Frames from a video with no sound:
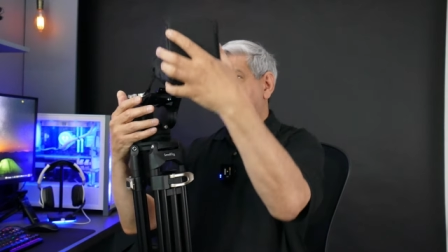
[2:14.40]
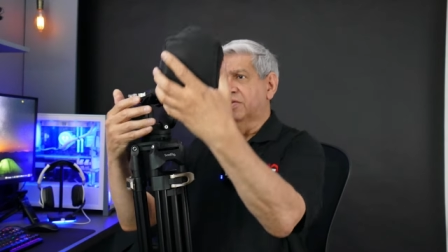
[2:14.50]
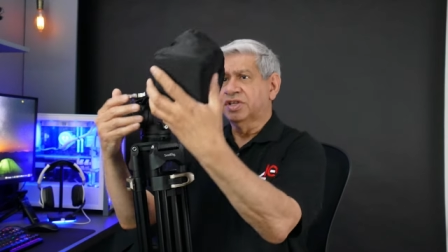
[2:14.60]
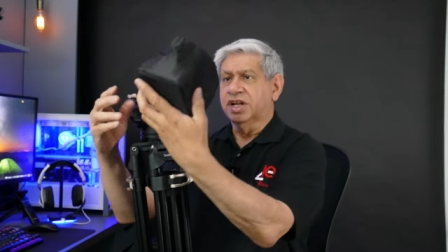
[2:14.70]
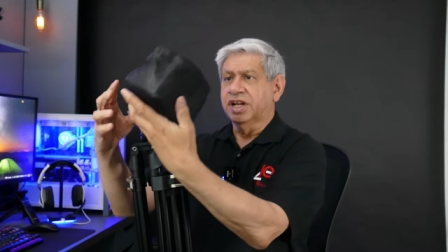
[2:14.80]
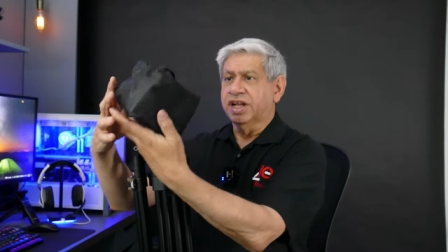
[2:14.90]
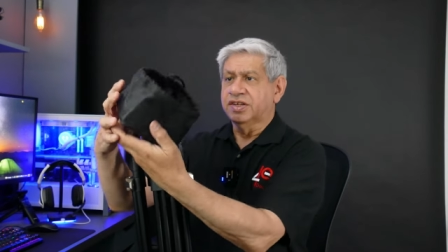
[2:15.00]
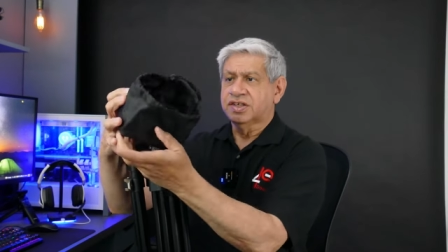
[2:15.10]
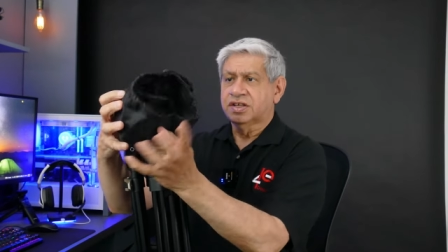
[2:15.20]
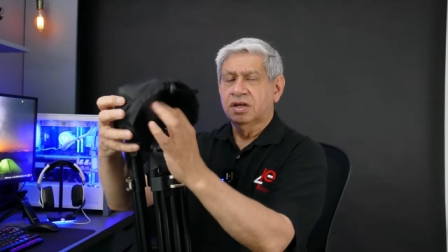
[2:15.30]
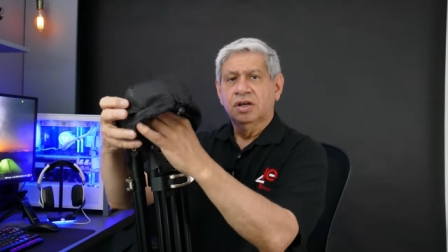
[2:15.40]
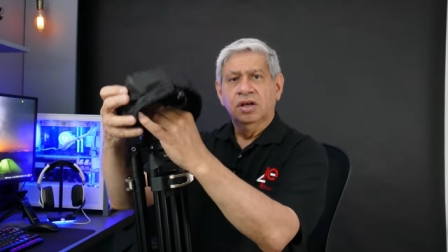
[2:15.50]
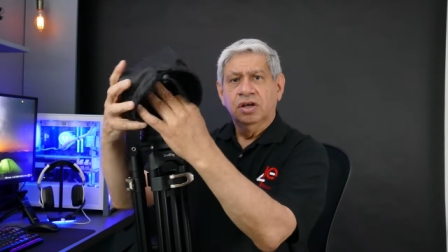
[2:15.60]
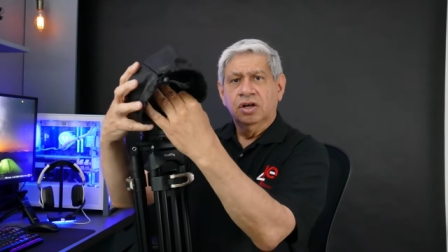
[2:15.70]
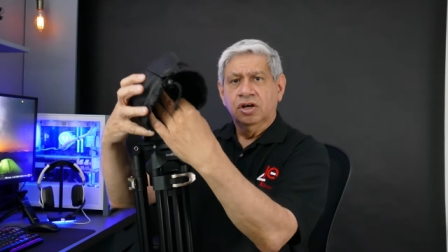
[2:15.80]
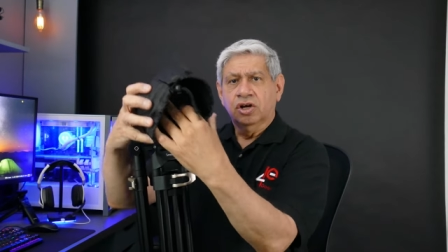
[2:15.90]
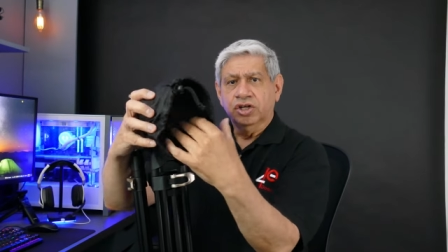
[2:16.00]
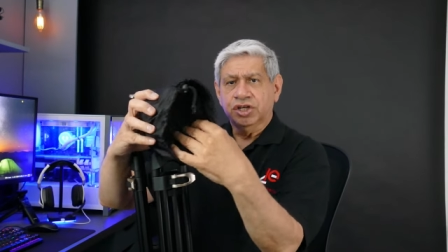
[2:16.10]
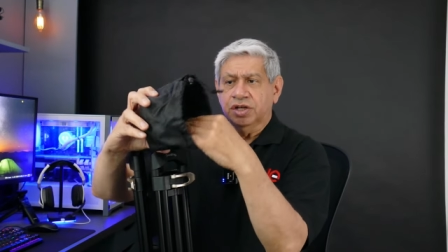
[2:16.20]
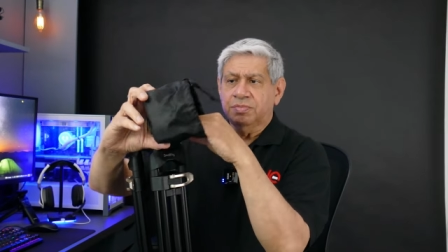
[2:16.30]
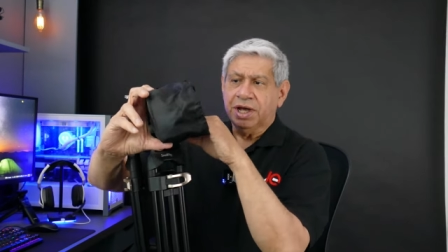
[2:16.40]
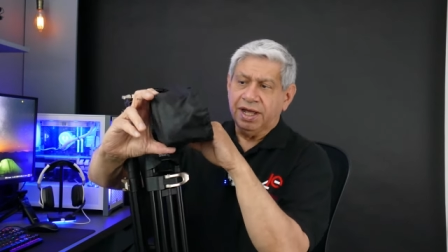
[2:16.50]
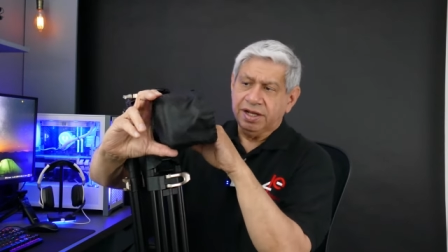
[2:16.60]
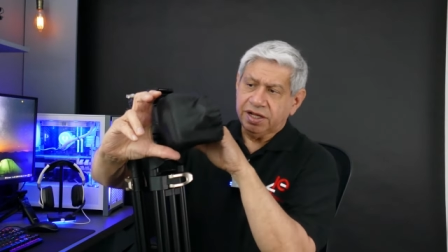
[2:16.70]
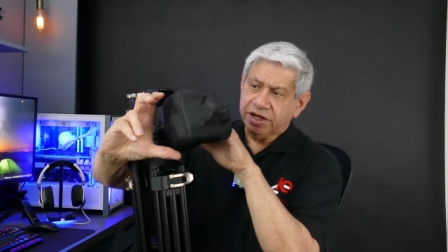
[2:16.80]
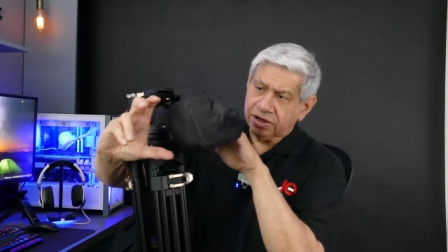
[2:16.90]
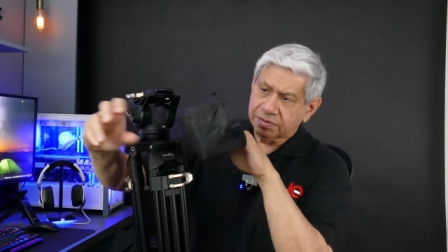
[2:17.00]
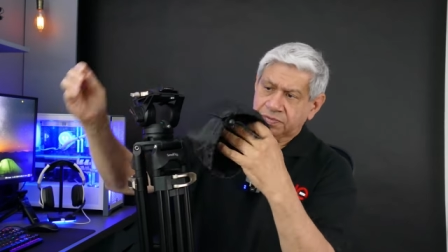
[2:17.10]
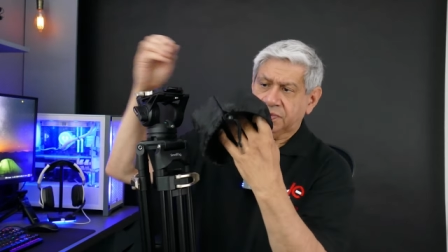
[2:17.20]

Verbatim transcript: Oh, it's got a nice cushioned pad in here.